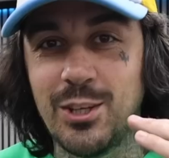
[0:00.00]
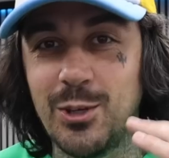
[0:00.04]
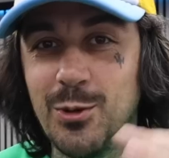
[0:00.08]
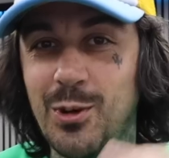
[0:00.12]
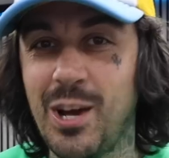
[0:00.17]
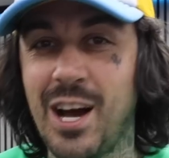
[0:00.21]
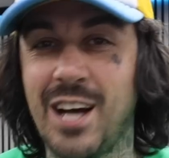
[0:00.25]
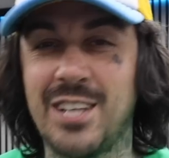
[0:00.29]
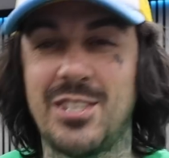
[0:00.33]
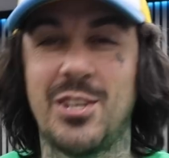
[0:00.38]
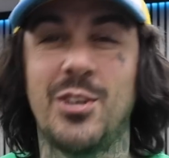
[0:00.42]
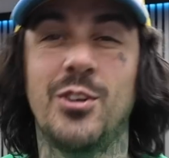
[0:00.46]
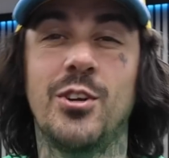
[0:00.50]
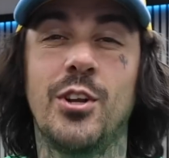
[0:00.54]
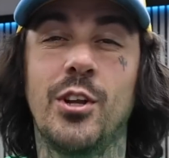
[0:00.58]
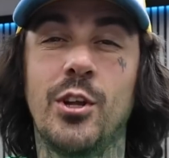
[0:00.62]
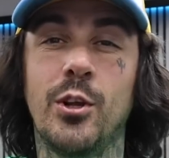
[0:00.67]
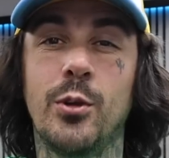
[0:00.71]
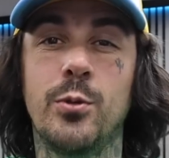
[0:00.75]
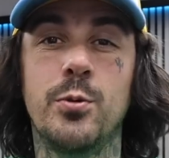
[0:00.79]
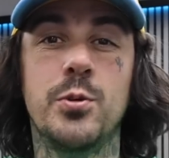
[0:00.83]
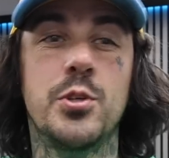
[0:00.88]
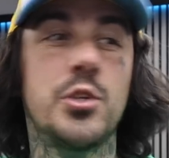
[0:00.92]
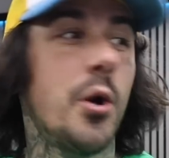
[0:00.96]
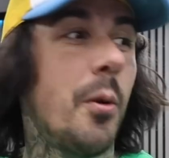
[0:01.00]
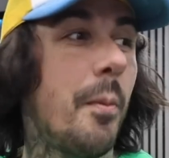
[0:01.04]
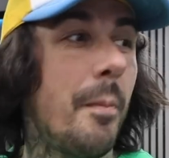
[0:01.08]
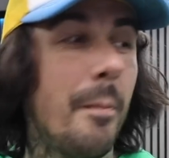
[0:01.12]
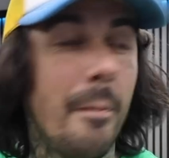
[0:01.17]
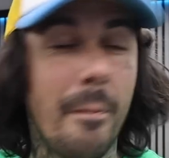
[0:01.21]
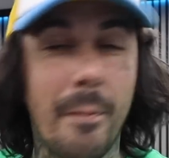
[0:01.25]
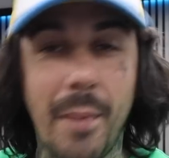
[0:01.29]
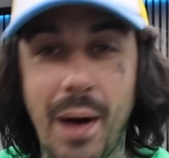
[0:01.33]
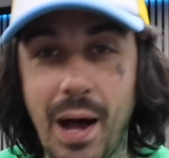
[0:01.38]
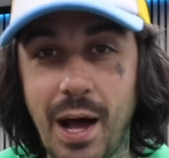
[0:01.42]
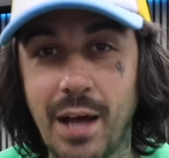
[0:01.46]
You guys are going to lose your
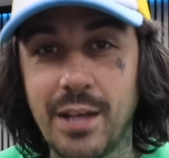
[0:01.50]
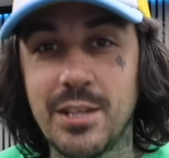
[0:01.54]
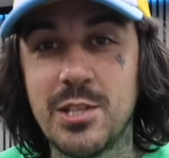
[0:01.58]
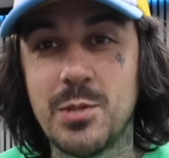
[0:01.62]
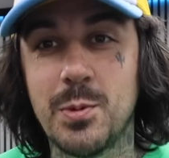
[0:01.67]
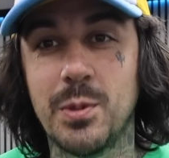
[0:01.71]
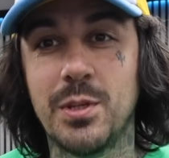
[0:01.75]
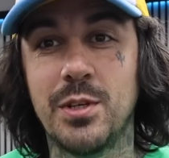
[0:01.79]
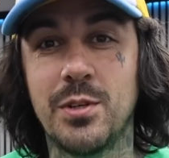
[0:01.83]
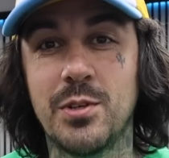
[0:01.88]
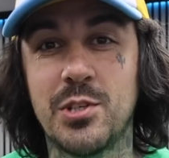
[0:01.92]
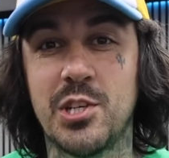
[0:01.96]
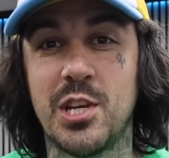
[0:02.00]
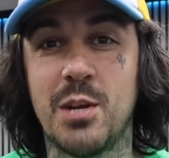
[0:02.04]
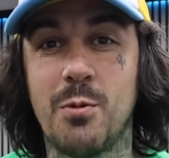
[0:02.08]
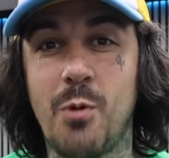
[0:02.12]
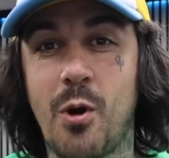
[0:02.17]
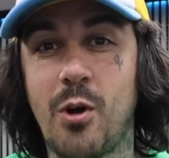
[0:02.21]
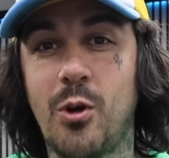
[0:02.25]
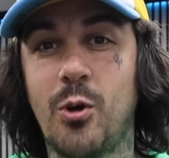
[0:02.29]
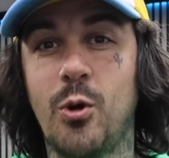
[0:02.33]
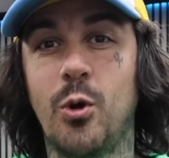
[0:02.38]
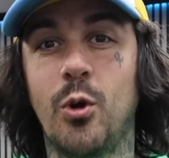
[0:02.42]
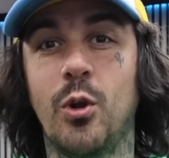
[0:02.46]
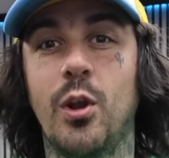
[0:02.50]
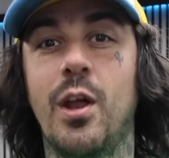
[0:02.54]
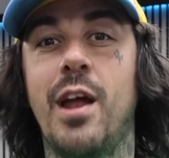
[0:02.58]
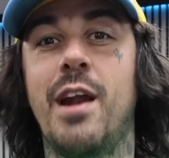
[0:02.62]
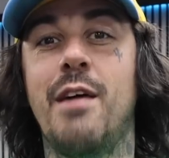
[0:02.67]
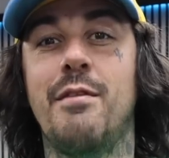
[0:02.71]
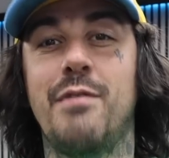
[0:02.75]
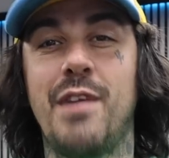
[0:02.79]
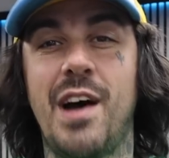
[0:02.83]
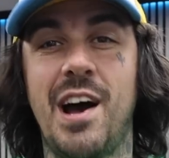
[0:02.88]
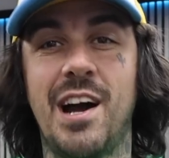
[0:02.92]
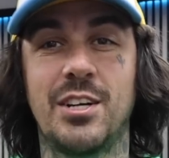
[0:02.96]
minds when you see what colour
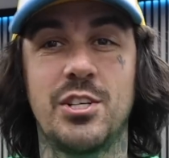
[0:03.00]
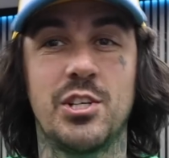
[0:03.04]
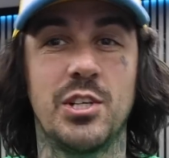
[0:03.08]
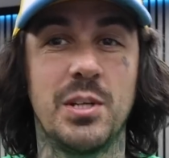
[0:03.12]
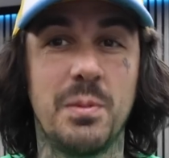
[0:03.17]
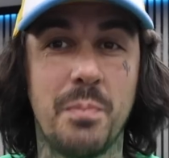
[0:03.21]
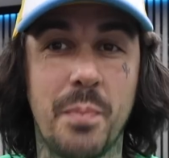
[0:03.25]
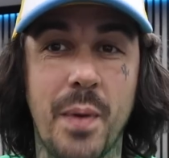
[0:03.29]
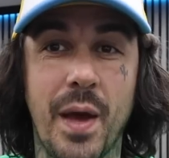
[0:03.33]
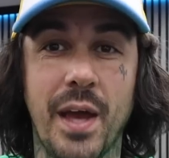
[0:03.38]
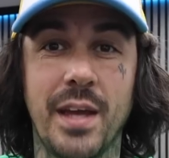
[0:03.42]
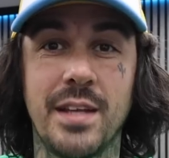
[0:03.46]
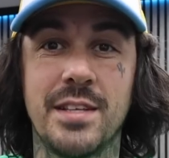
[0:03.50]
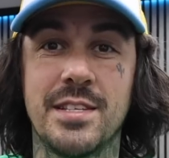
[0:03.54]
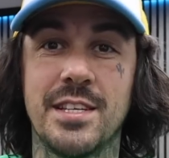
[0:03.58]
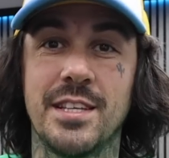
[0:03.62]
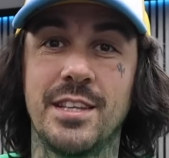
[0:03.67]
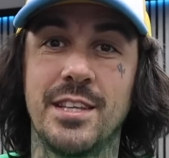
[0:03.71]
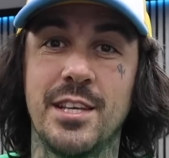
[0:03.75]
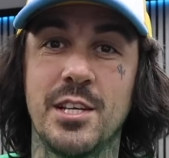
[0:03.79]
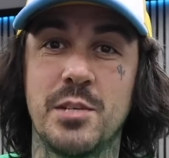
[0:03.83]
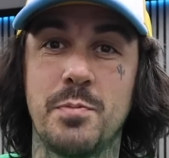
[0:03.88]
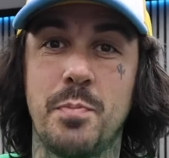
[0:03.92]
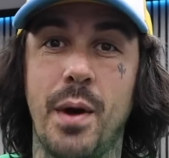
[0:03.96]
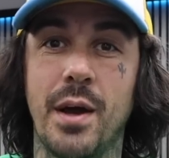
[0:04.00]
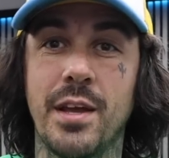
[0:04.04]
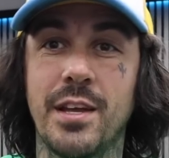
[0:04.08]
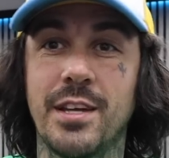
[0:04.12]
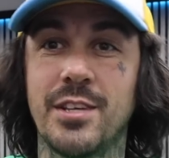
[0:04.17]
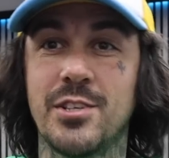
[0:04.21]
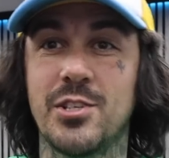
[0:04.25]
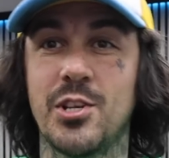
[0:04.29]
I've actually painted this bike.